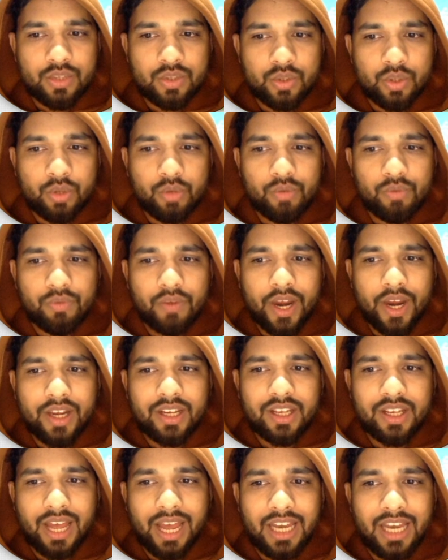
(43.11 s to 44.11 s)
So you'll find
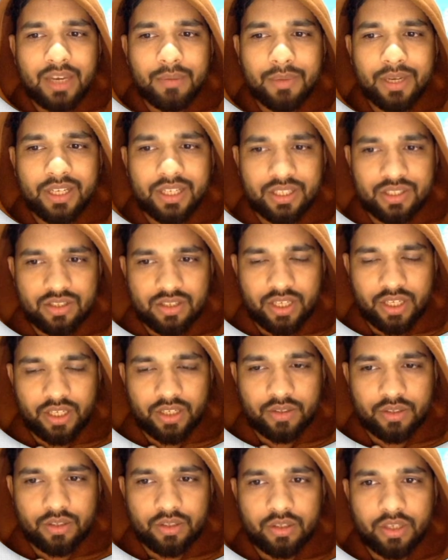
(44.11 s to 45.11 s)
your element string.
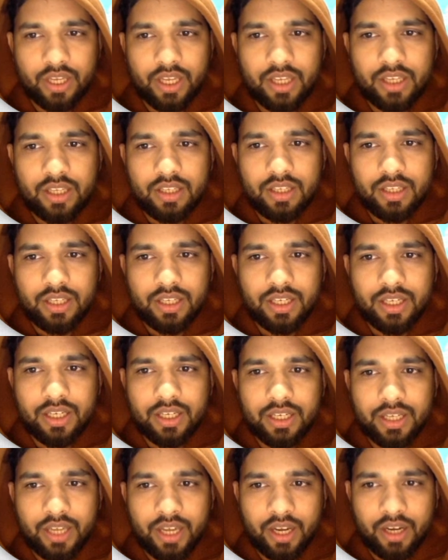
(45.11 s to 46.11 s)
Okay,
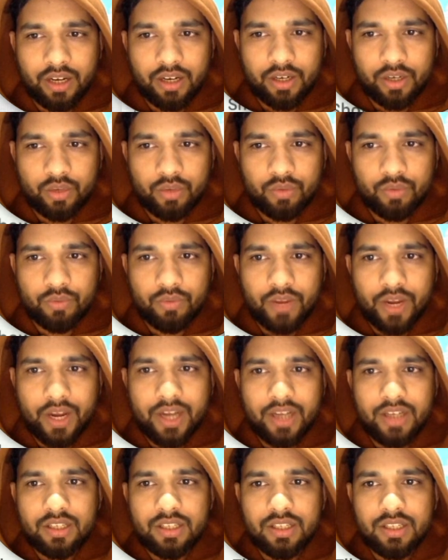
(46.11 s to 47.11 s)
uh, here you'll
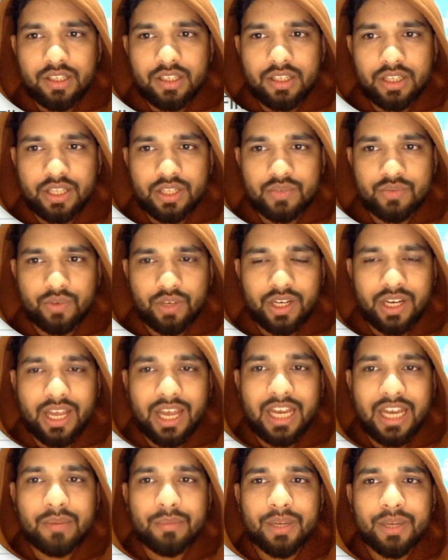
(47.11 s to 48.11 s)
find this one
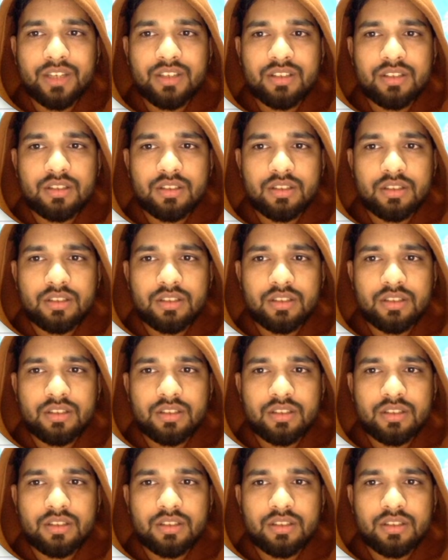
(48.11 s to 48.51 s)
element